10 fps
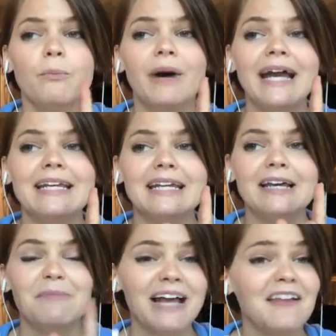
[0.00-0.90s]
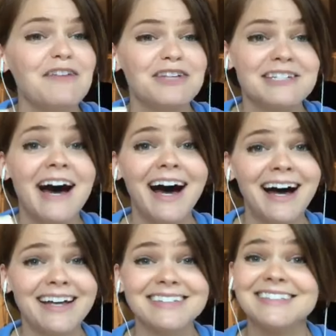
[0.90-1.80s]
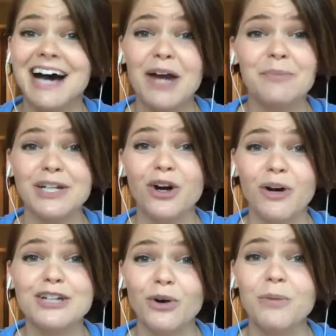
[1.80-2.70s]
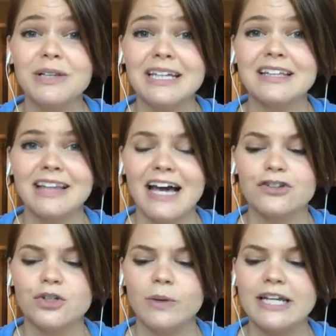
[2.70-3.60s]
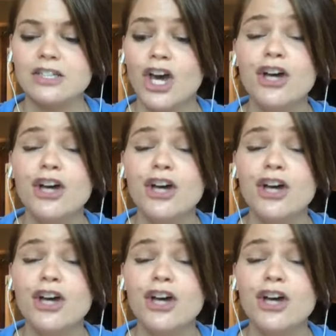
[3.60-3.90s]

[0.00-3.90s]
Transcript: But my life has not been going normally the last 2 weeks.